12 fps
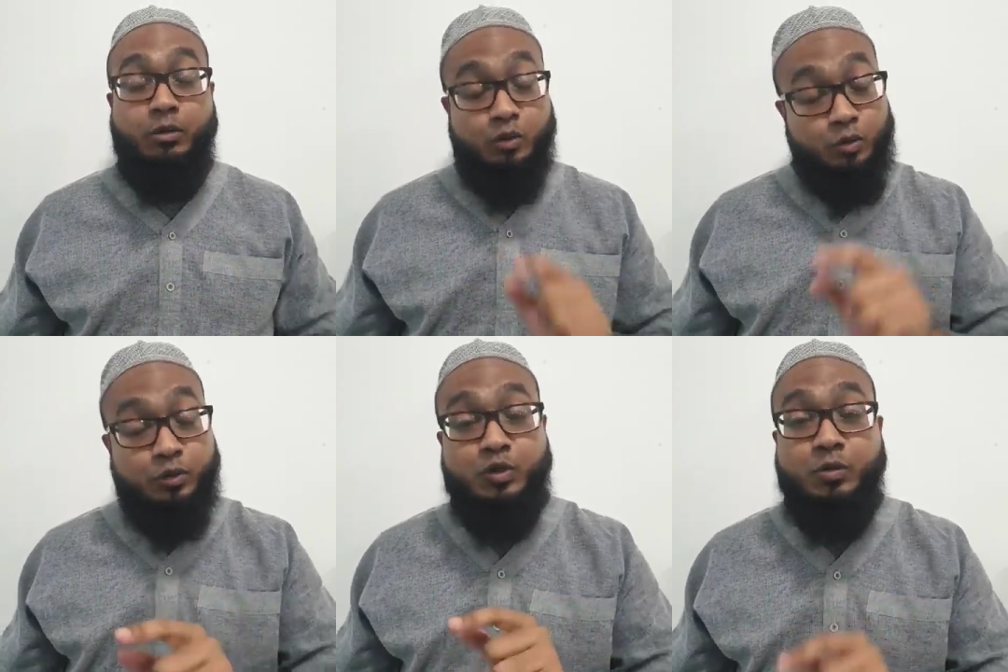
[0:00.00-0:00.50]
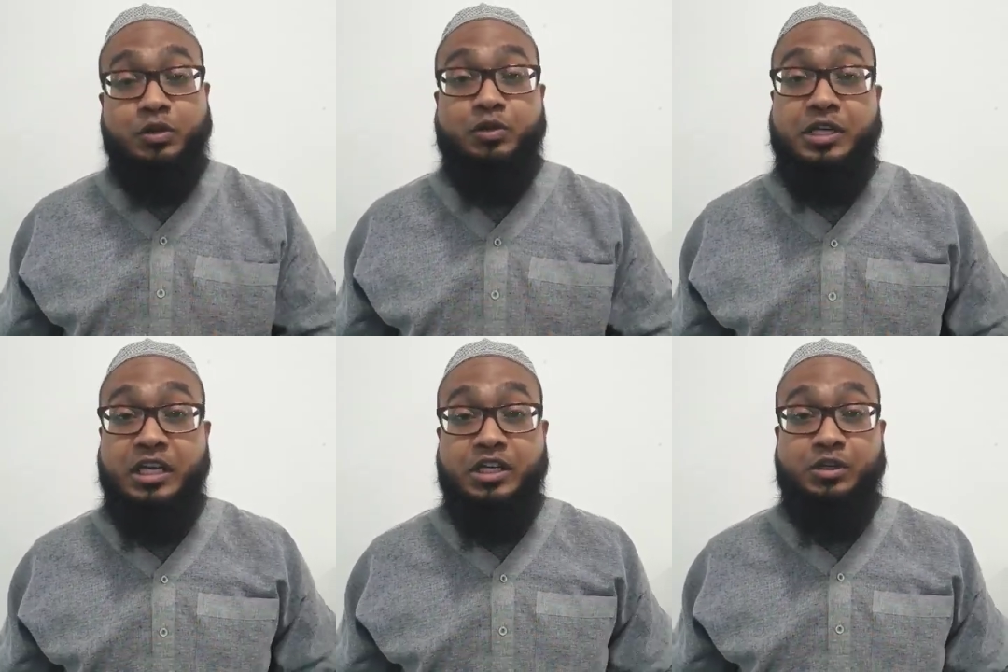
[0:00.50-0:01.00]
I would also want to
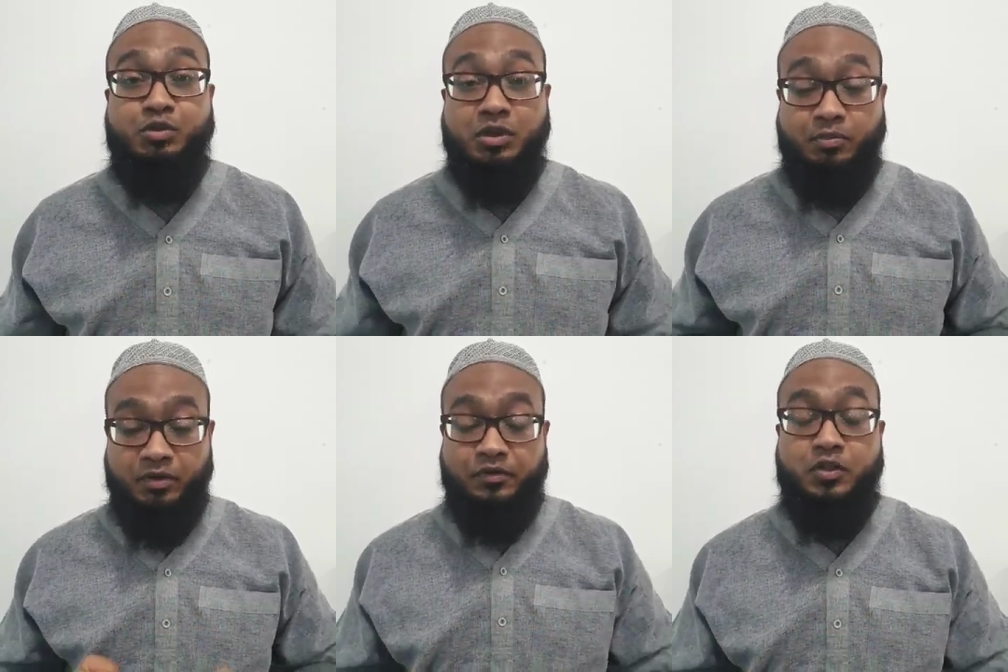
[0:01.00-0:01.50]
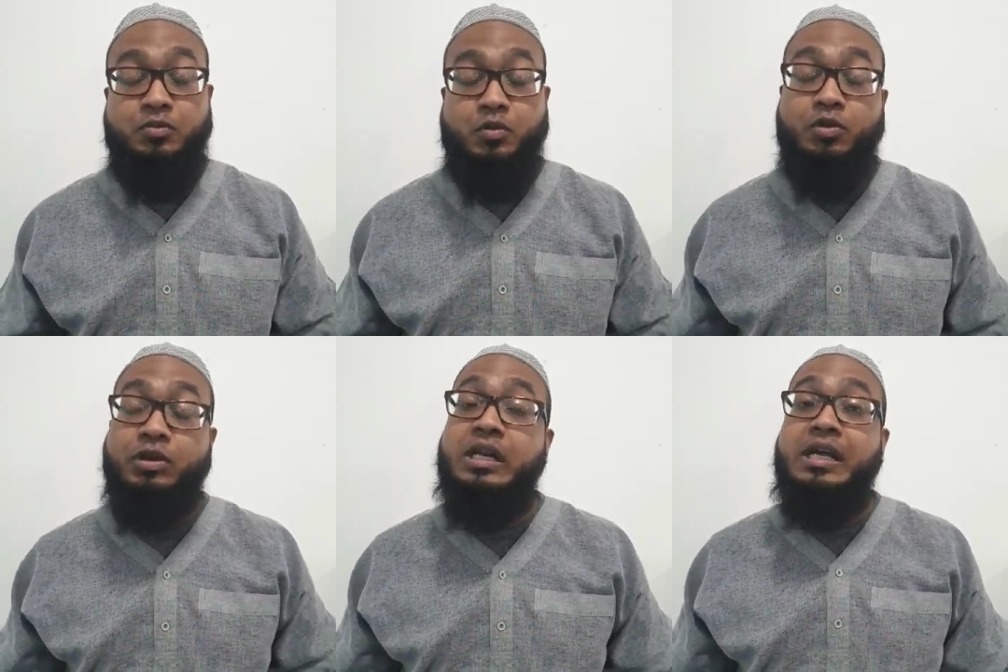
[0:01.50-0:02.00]
tell you, to uplift your
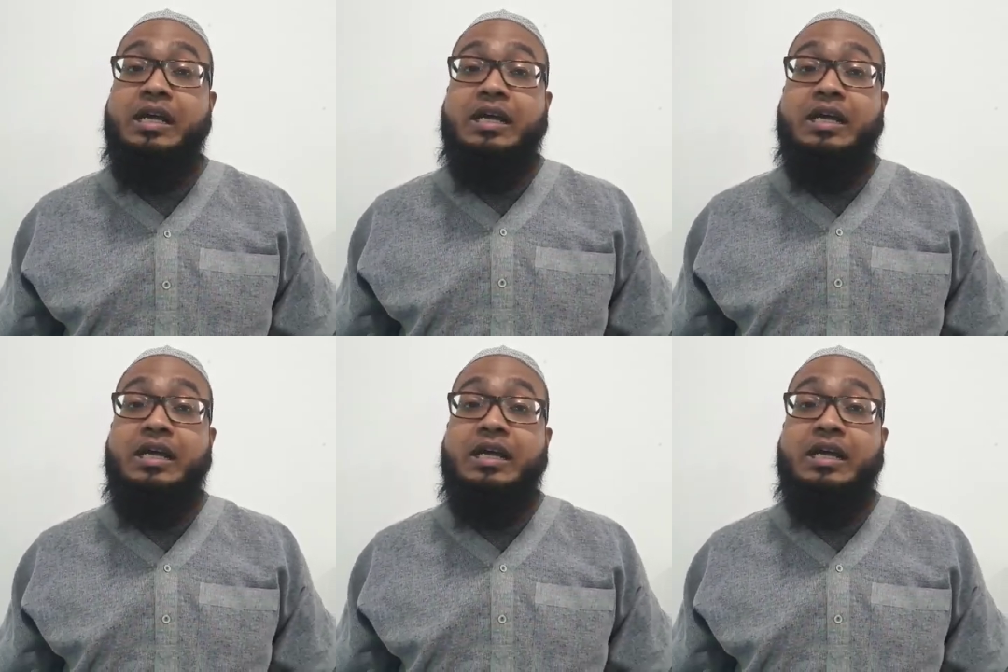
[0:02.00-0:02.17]
moral,